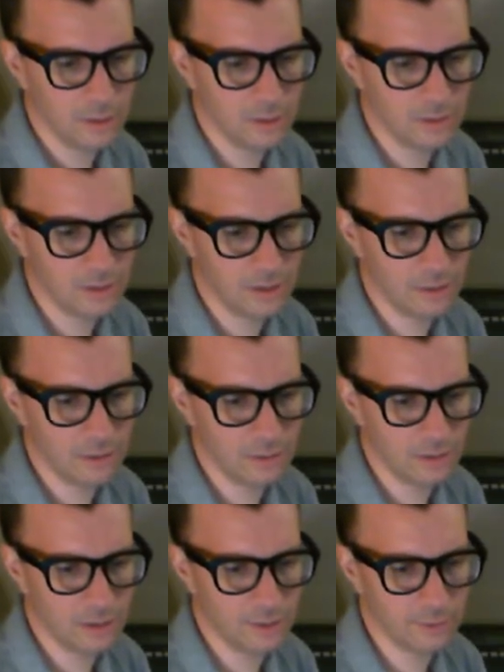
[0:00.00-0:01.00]
Down,
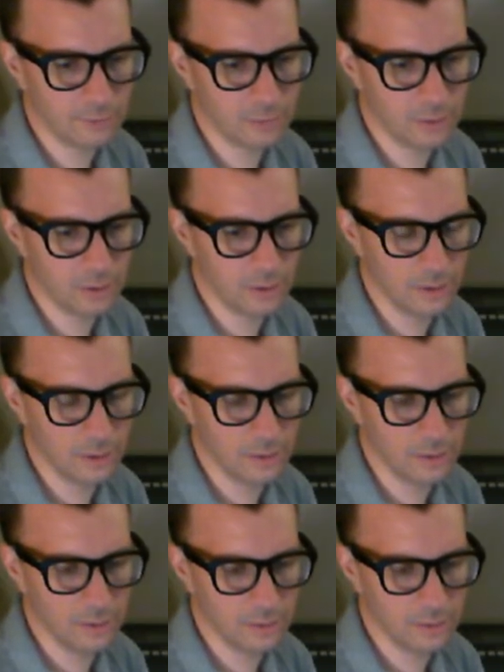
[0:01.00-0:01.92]
left, right.